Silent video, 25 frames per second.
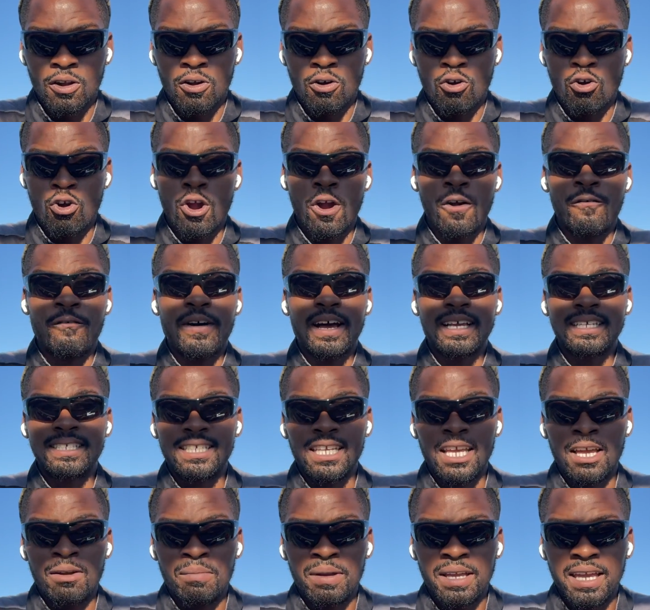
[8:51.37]
Or if I see
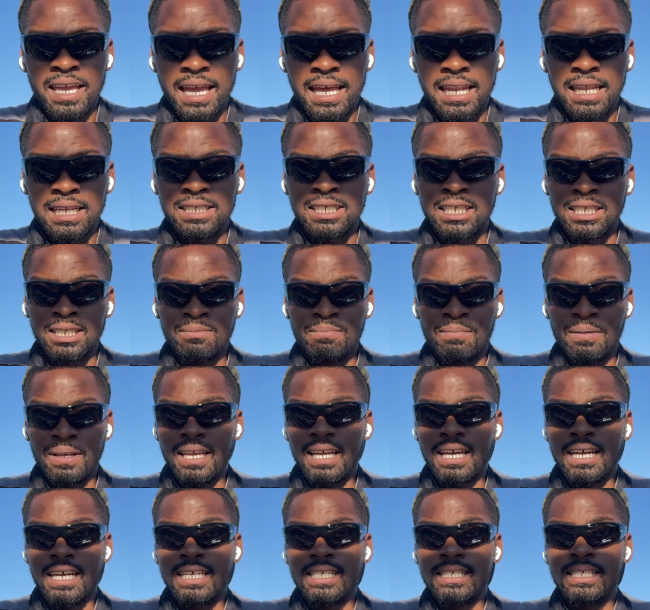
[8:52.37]
them again, it's just
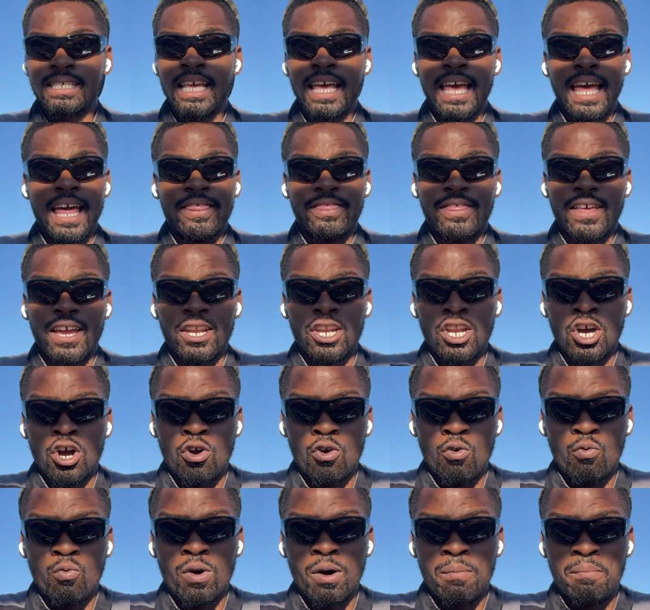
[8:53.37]
because they know
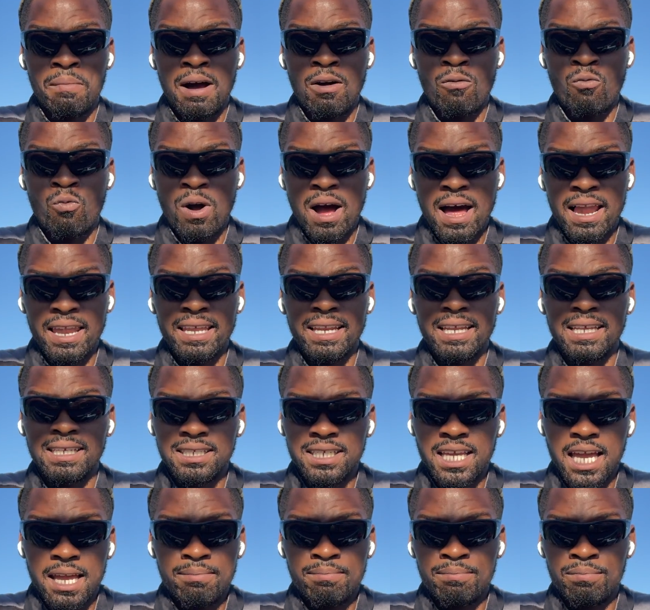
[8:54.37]
what my wallet is
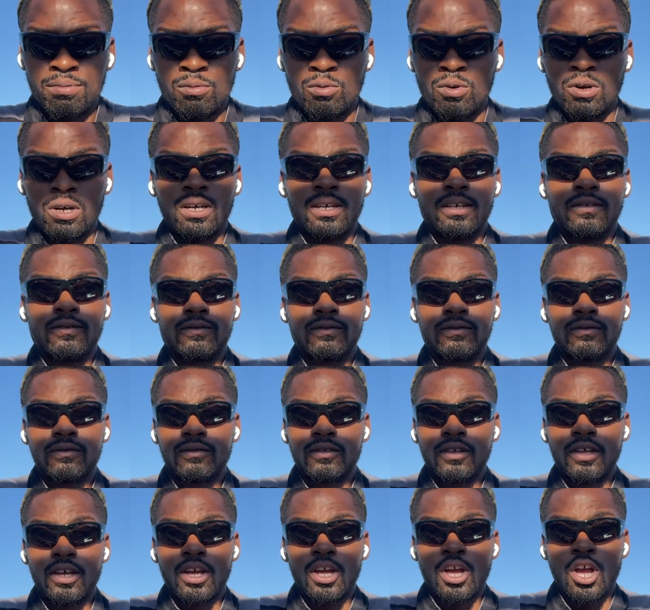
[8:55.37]
capable of.
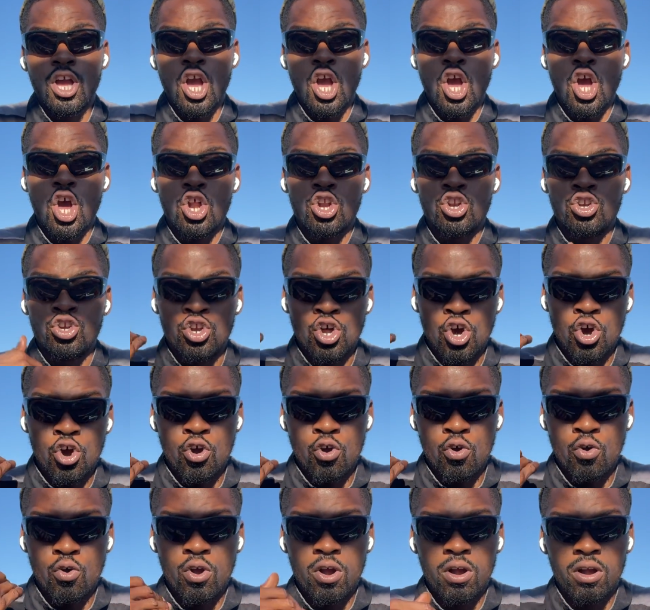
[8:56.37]

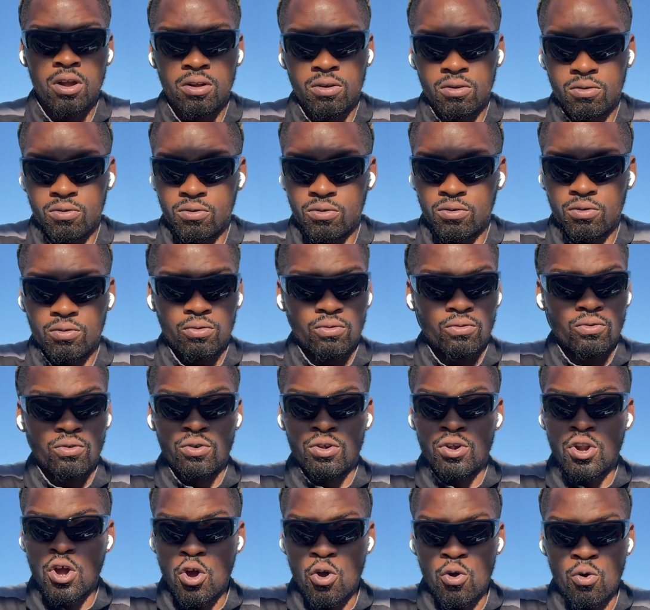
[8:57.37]
No,
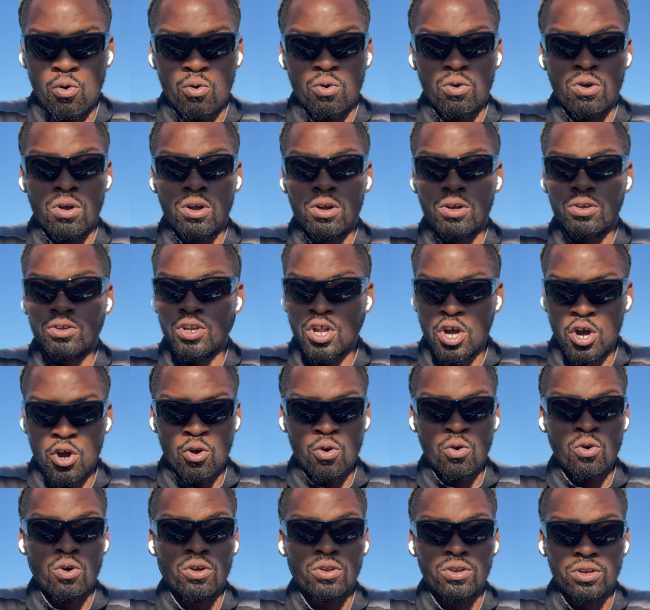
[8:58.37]
no,
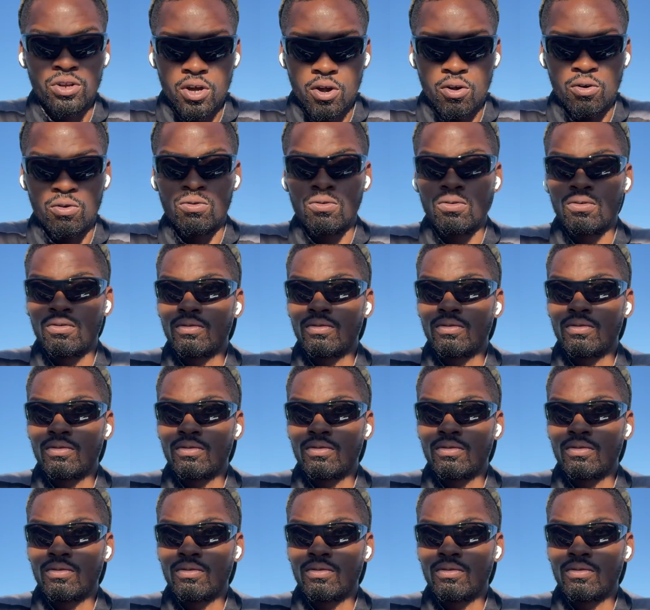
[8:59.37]
no, no.